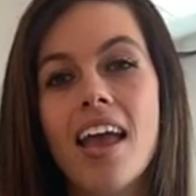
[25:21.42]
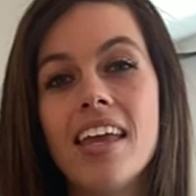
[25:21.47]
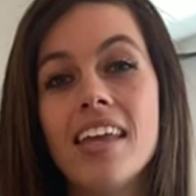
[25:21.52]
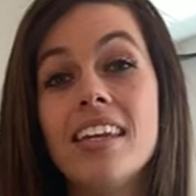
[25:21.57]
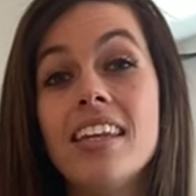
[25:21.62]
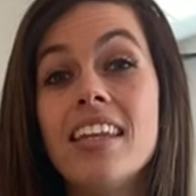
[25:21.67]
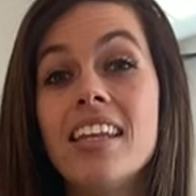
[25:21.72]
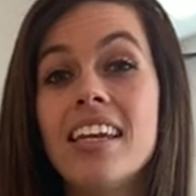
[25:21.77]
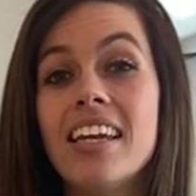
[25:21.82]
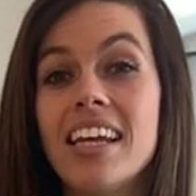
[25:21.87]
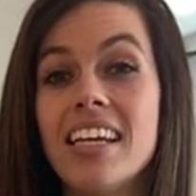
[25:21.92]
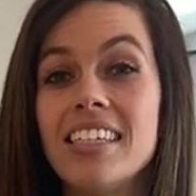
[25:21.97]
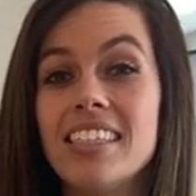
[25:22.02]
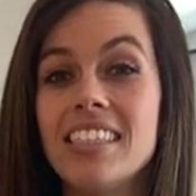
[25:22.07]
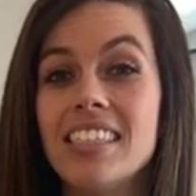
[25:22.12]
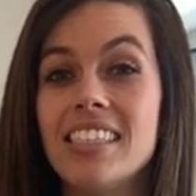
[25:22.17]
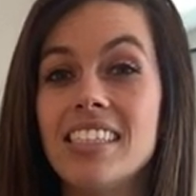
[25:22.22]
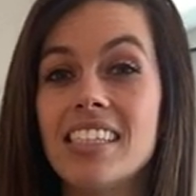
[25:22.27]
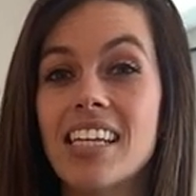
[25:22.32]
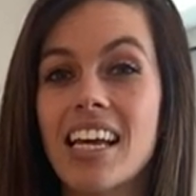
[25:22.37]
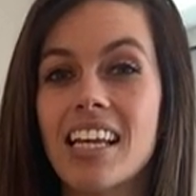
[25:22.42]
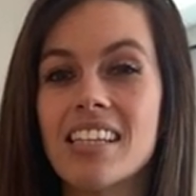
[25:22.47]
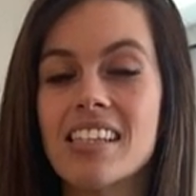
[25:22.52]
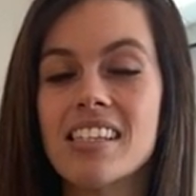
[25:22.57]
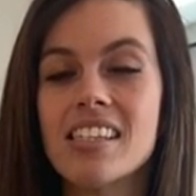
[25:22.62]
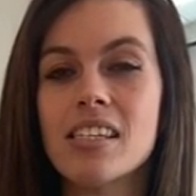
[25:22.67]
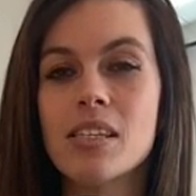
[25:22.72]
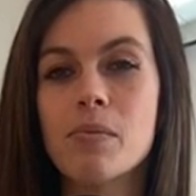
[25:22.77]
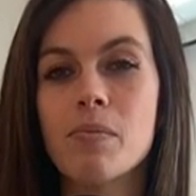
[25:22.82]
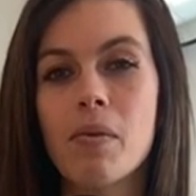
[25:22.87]
In the
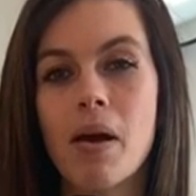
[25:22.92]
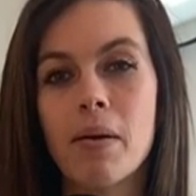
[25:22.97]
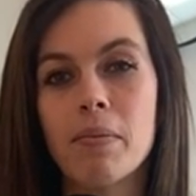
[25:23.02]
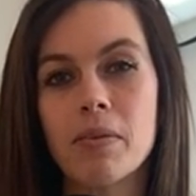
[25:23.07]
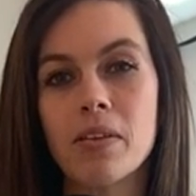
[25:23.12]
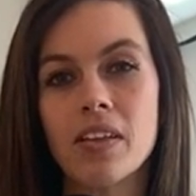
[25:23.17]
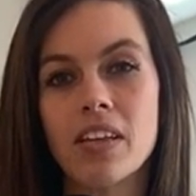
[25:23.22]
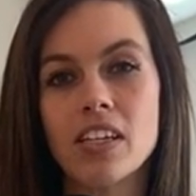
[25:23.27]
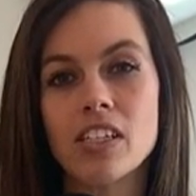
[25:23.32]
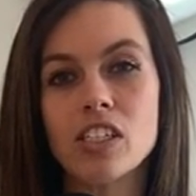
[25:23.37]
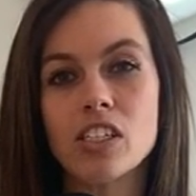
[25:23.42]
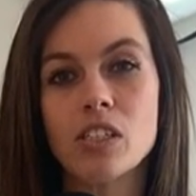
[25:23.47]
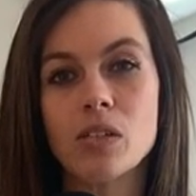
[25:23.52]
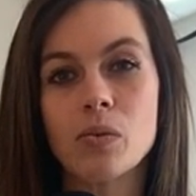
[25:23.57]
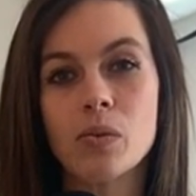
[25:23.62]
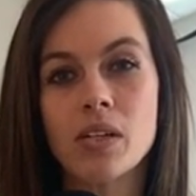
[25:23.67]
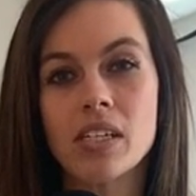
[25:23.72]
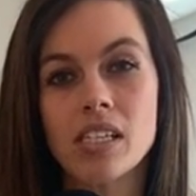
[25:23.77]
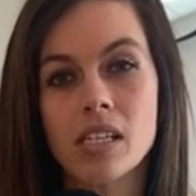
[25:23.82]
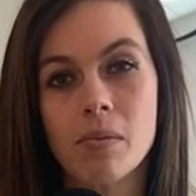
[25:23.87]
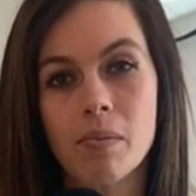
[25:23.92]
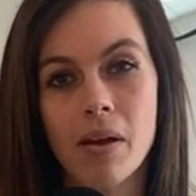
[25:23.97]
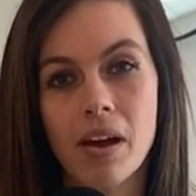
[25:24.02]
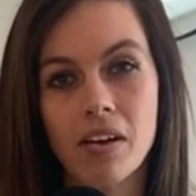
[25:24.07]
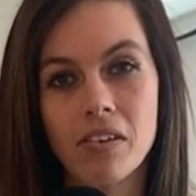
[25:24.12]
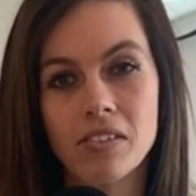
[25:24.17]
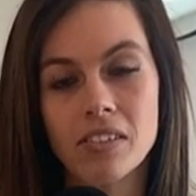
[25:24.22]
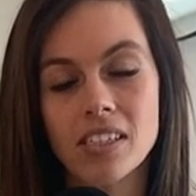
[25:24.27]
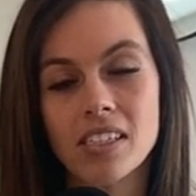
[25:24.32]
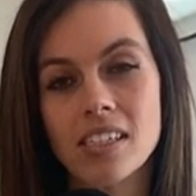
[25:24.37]
1910s, the population was
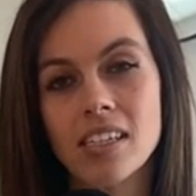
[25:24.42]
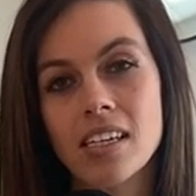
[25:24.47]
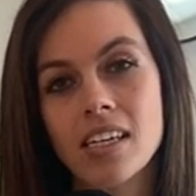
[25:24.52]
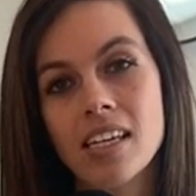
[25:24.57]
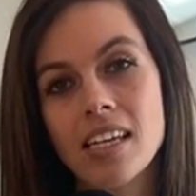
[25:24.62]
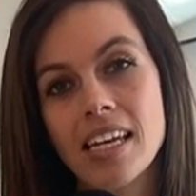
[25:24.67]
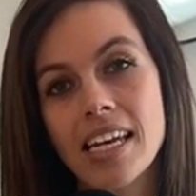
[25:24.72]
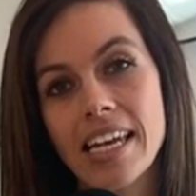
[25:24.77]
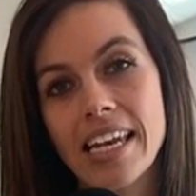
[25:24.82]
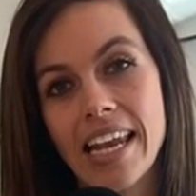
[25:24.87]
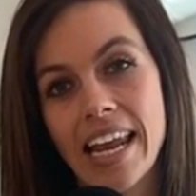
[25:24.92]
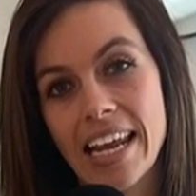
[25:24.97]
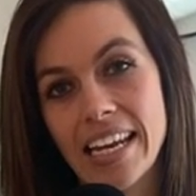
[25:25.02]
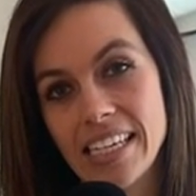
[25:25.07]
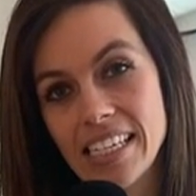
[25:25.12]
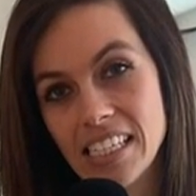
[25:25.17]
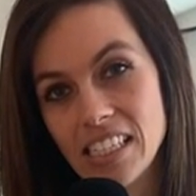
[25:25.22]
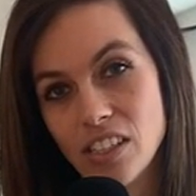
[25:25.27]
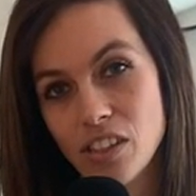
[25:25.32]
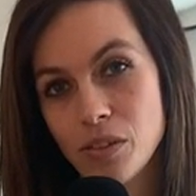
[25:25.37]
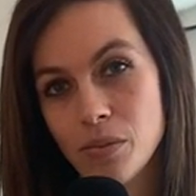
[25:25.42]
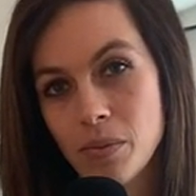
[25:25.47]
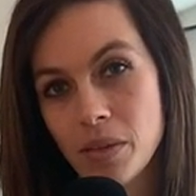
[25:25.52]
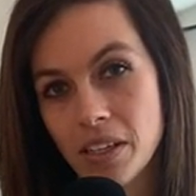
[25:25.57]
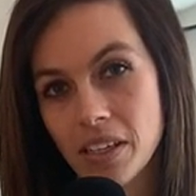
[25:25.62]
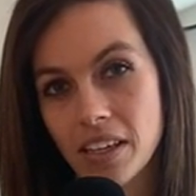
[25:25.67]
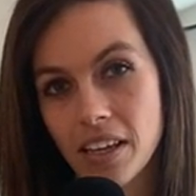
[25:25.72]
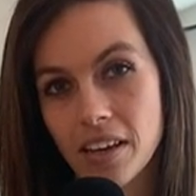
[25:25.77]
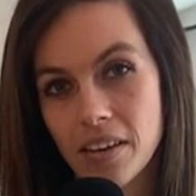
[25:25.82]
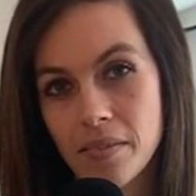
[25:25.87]
about 92
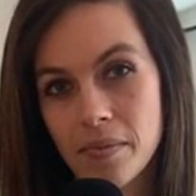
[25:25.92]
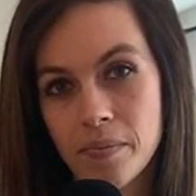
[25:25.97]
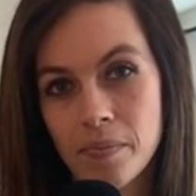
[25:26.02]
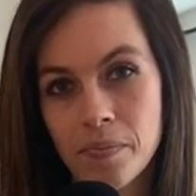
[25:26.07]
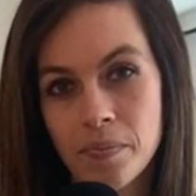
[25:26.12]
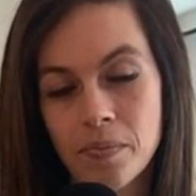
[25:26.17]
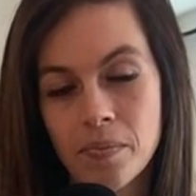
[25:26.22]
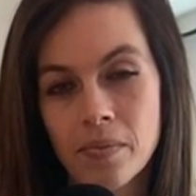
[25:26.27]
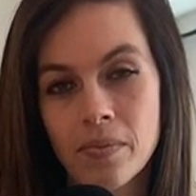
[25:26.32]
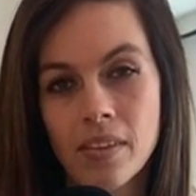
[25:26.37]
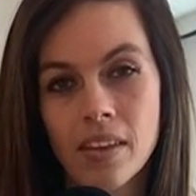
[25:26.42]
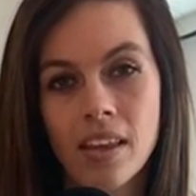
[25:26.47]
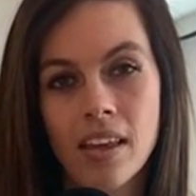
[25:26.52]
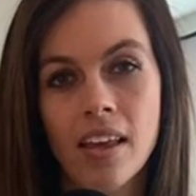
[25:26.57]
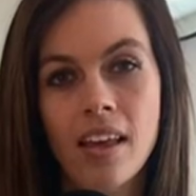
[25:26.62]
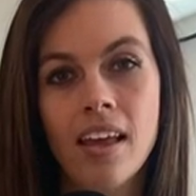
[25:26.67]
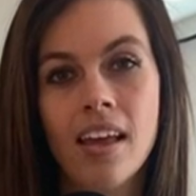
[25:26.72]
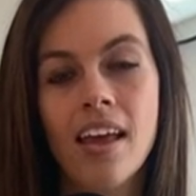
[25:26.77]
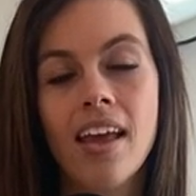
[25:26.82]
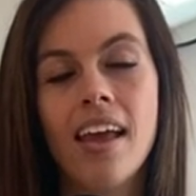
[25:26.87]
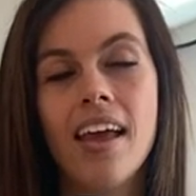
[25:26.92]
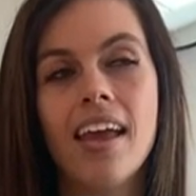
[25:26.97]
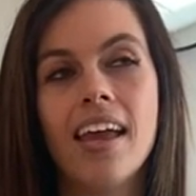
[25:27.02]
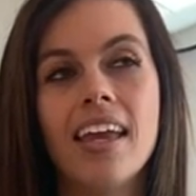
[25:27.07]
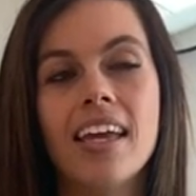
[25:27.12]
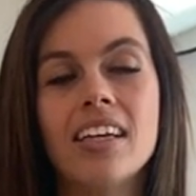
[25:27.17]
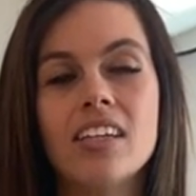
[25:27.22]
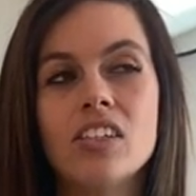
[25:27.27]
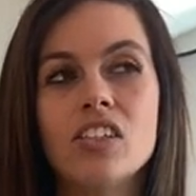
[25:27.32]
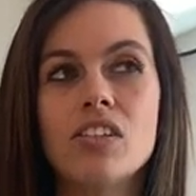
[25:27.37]
million,
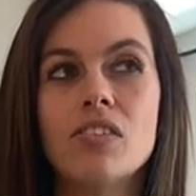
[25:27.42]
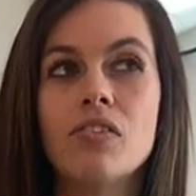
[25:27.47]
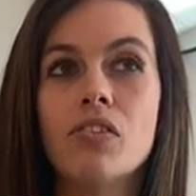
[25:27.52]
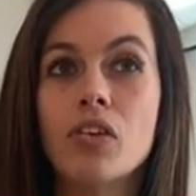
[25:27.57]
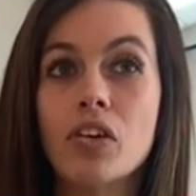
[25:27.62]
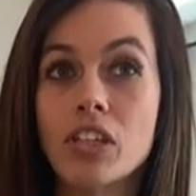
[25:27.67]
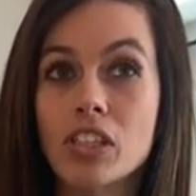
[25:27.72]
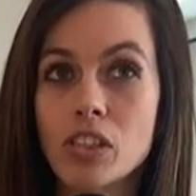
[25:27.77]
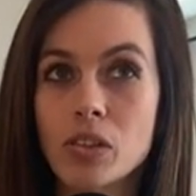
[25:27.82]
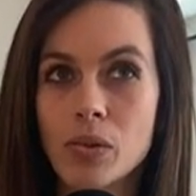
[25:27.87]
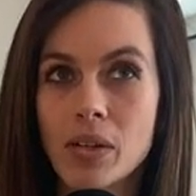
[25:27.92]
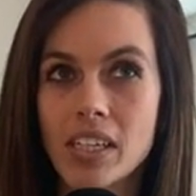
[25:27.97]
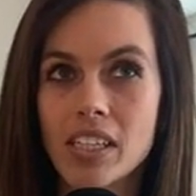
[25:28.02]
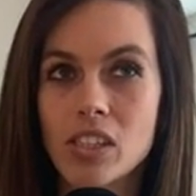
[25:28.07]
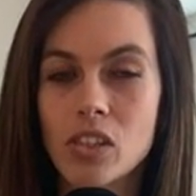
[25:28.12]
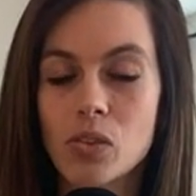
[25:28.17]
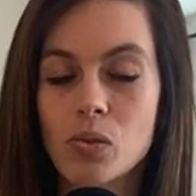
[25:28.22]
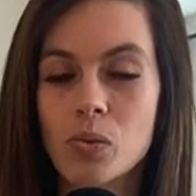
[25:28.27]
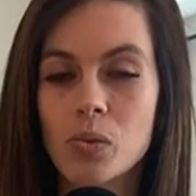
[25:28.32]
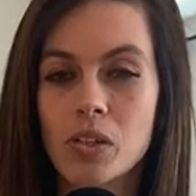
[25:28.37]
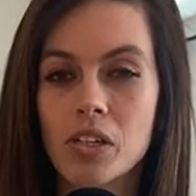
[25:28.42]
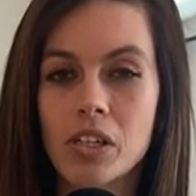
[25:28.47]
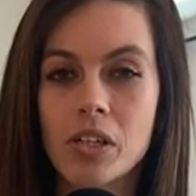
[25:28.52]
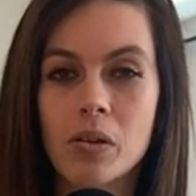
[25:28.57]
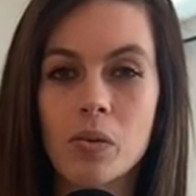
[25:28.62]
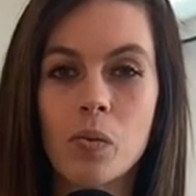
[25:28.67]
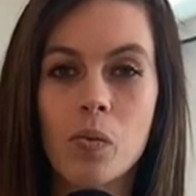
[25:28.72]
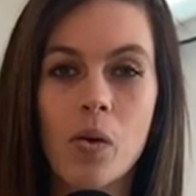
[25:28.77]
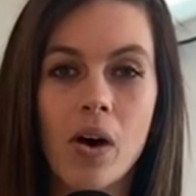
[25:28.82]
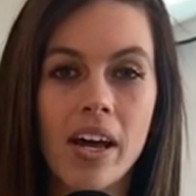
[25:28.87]
and divorce rates were
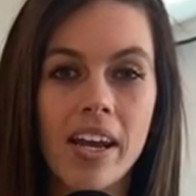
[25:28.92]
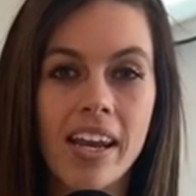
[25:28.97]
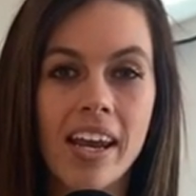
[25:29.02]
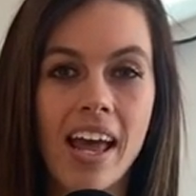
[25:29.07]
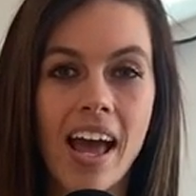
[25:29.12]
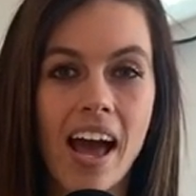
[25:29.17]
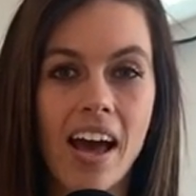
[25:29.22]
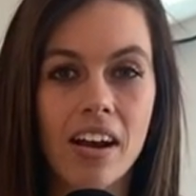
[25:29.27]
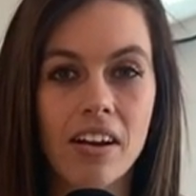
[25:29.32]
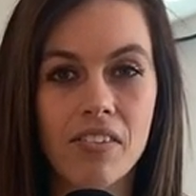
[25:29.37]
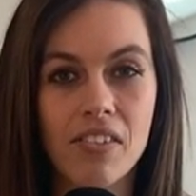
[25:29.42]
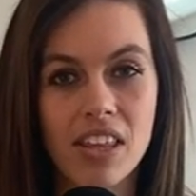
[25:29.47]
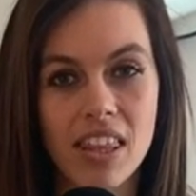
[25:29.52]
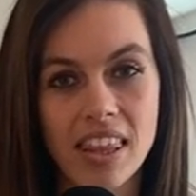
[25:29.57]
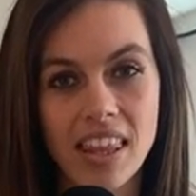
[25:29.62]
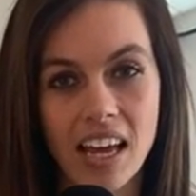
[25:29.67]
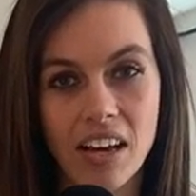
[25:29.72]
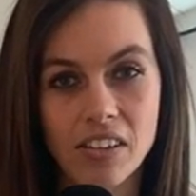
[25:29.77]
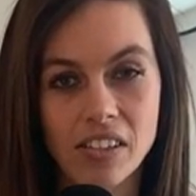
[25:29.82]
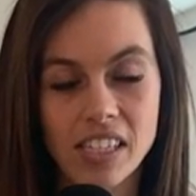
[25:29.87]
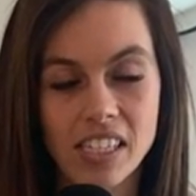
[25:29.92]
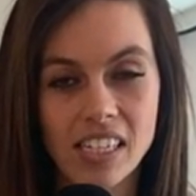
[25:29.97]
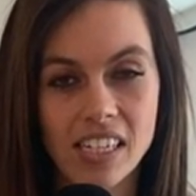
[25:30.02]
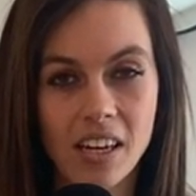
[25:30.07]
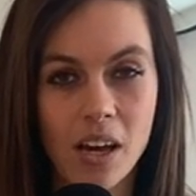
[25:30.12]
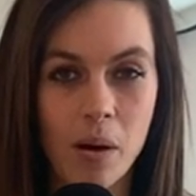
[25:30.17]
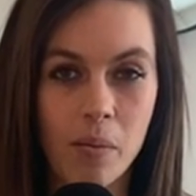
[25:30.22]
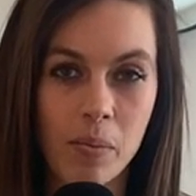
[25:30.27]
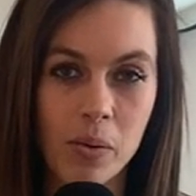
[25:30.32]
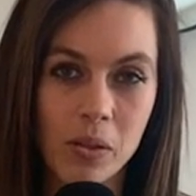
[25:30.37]
one out of a thousand
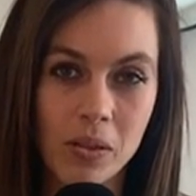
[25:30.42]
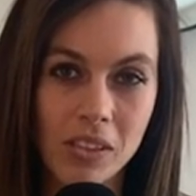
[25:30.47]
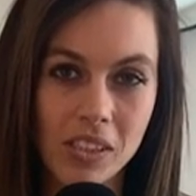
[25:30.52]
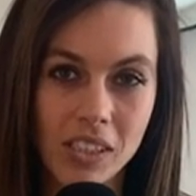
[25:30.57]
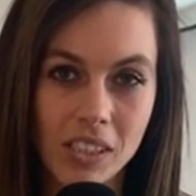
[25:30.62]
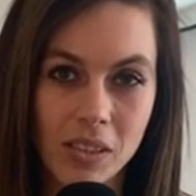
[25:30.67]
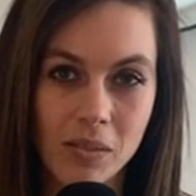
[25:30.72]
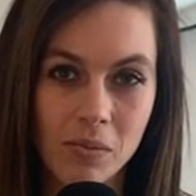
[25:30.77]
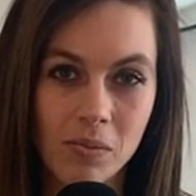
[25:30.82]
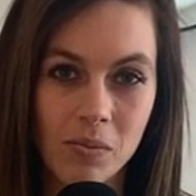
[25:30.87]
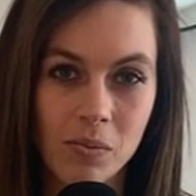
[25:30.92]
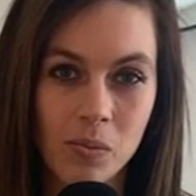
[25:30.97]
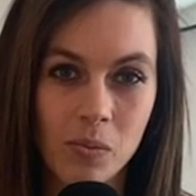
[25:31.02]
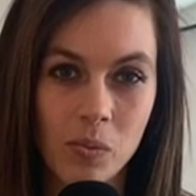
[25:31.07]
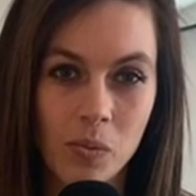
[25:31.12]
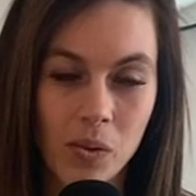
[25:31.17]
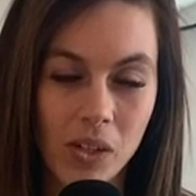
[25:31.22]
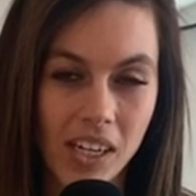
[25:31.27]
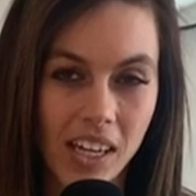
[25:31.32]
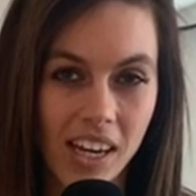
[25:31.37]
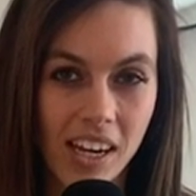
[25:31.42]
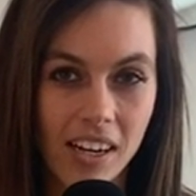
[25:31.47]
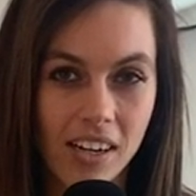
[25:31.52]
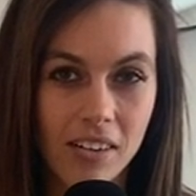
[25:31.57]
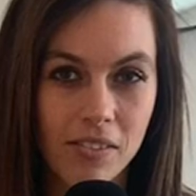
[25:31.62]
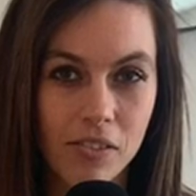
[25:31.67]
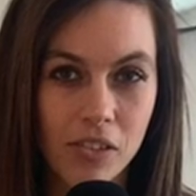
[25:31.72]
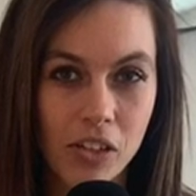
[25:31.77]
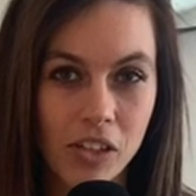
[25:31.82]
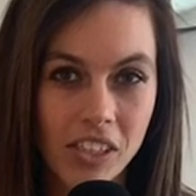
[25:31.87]
couples would get a
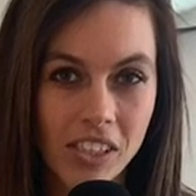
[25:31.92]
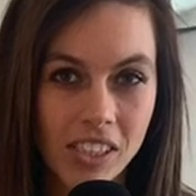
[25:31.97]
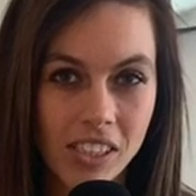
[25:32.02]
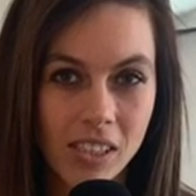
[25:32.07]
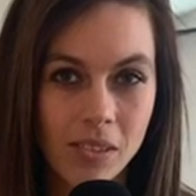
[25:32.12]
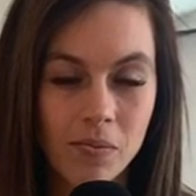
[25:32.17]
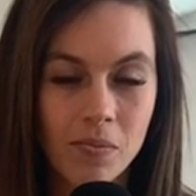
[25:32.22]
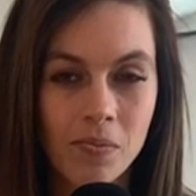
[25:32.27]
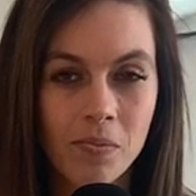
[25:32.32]
divorce.